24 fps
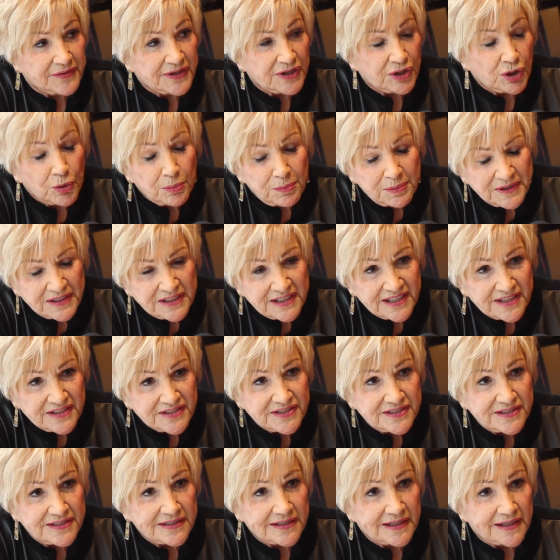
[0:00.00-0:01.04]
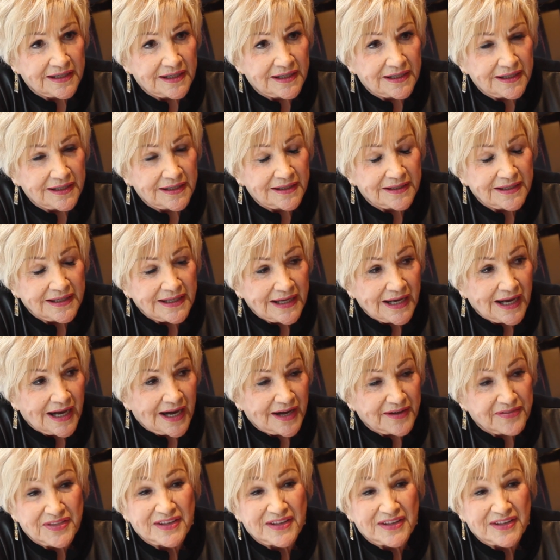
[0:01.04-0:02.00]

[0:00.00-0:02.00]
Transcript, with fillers: the openness. Uh, I